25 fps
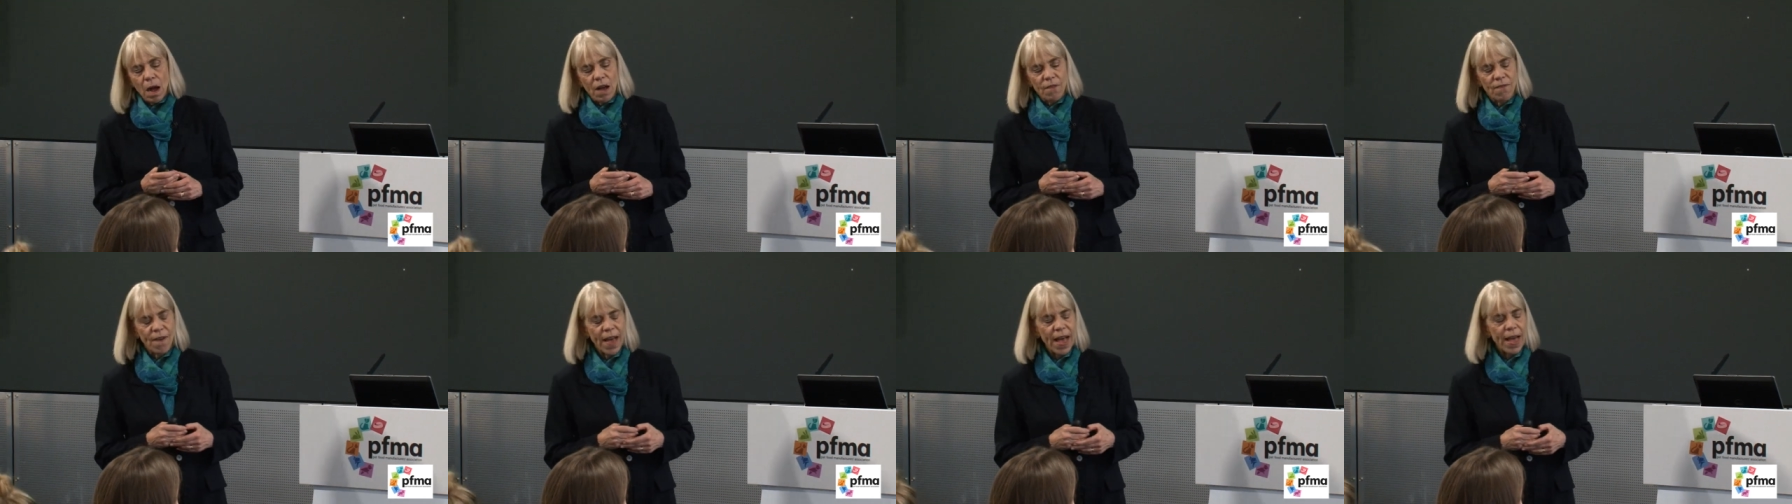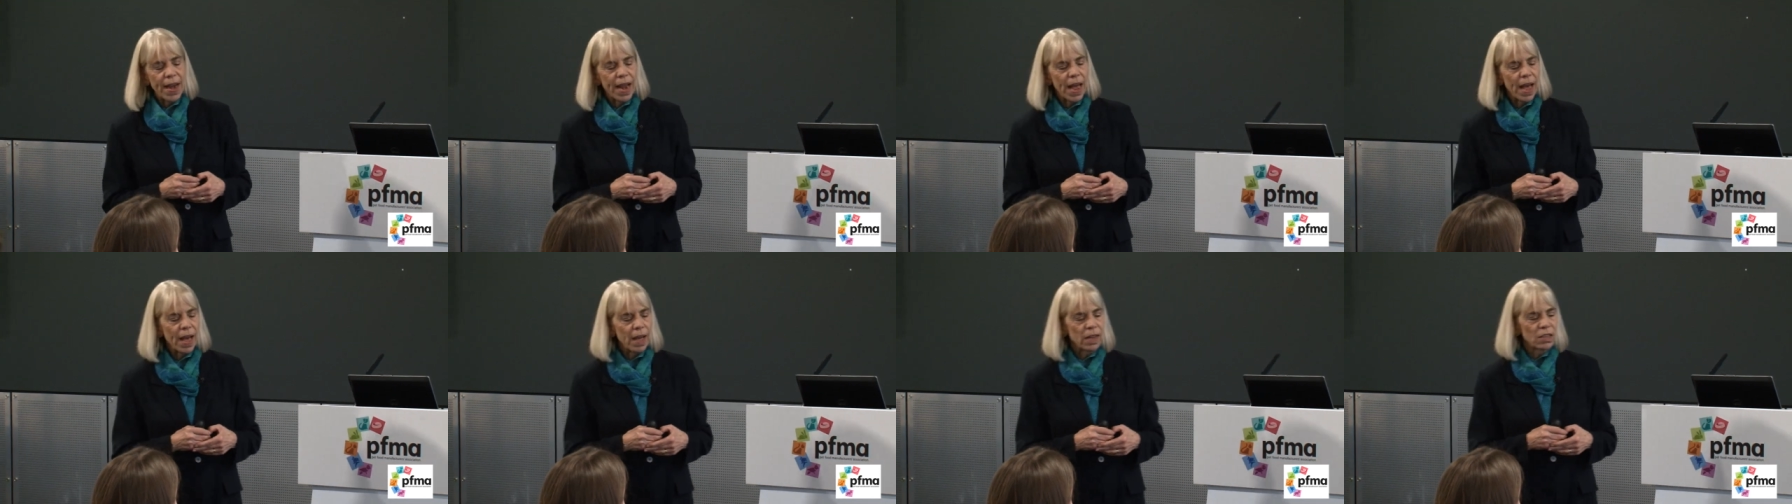Fat
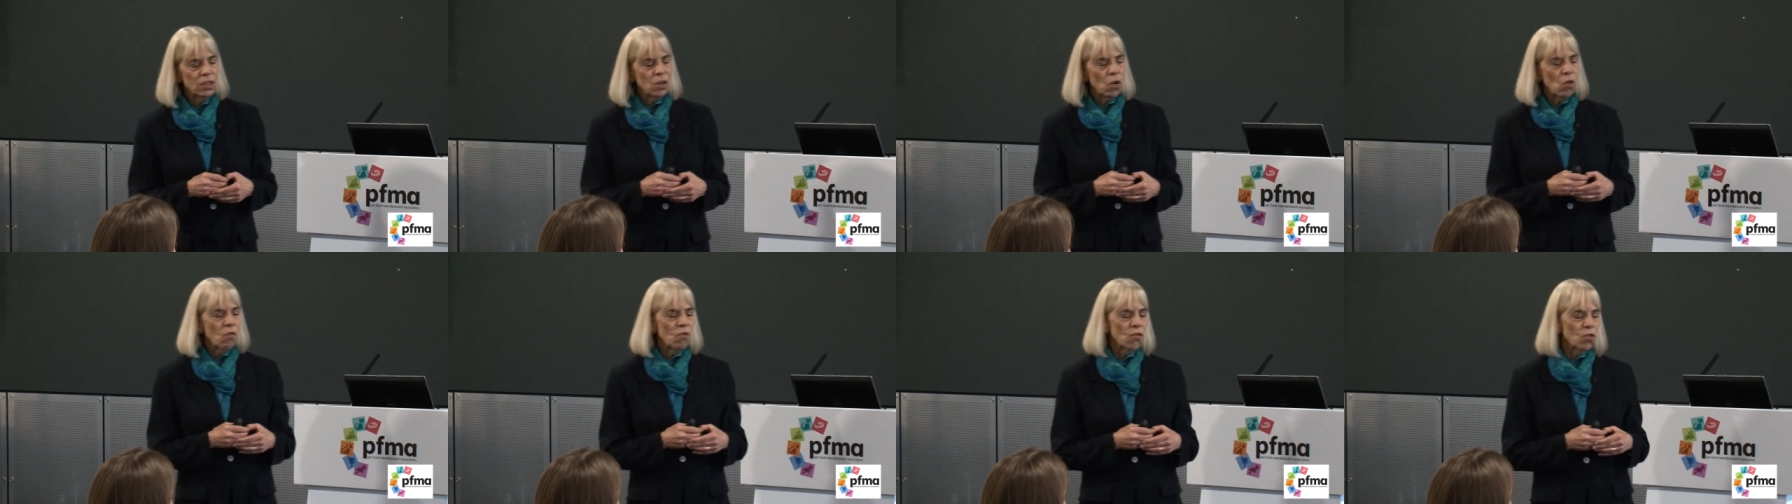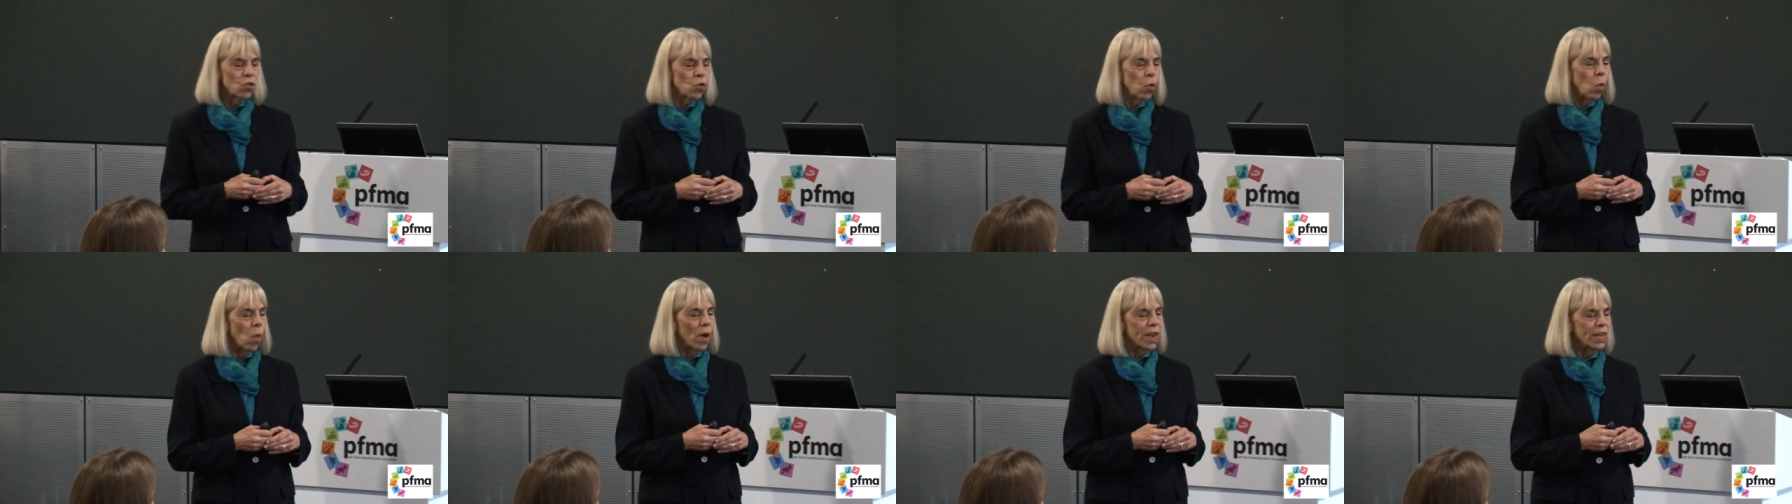has over
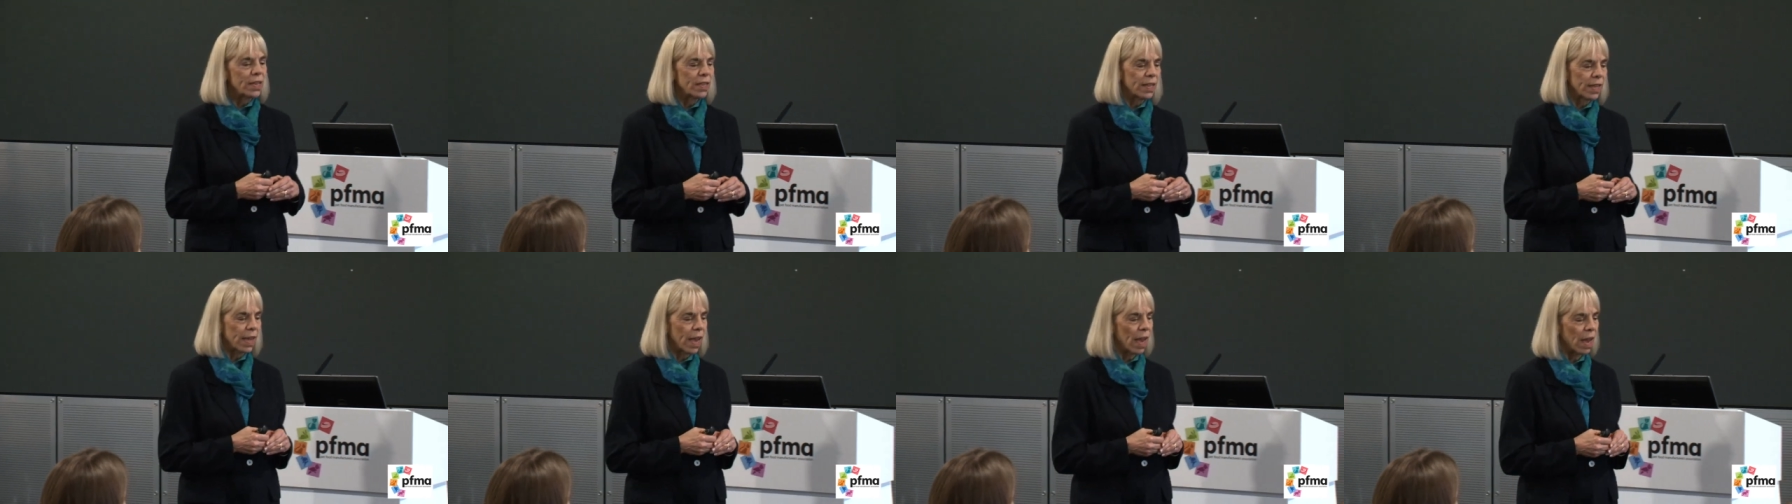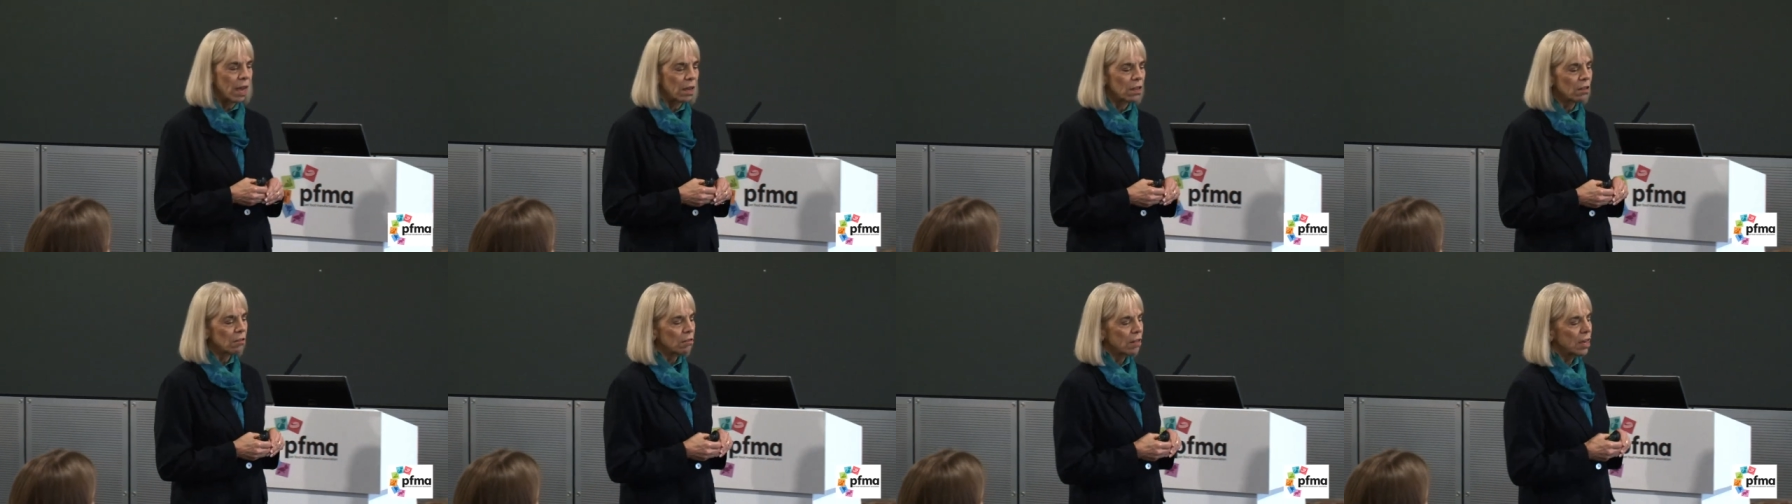twice the
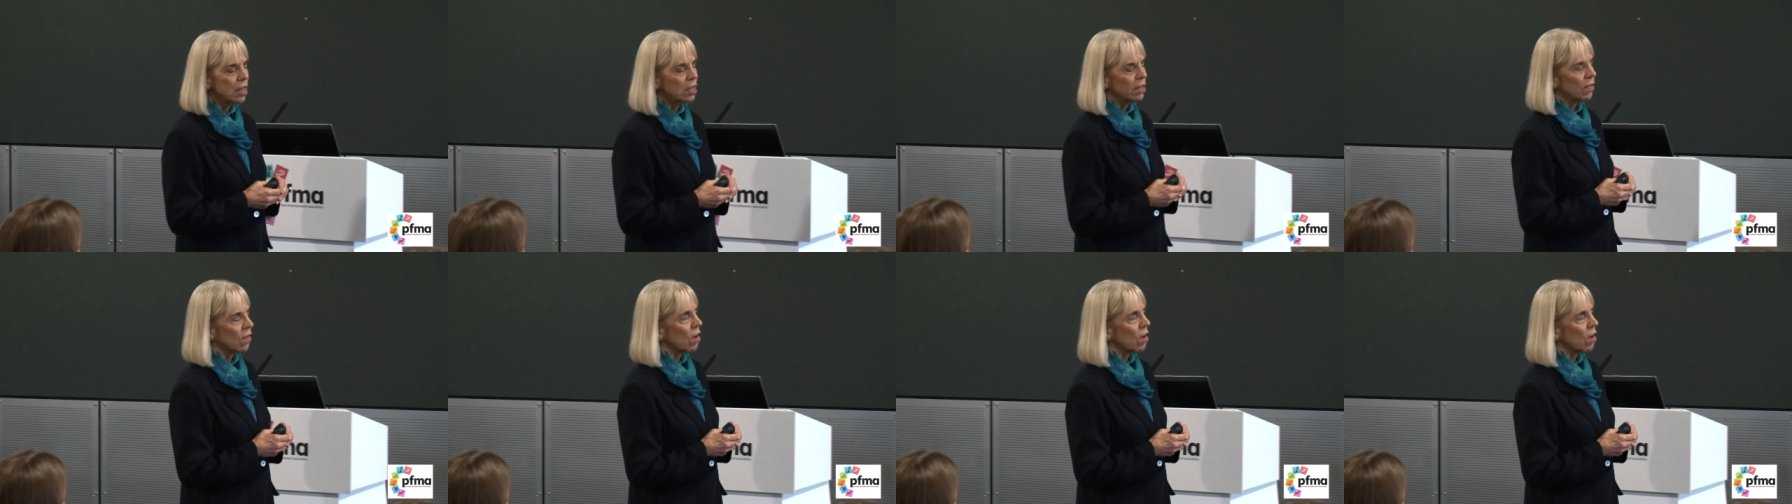calories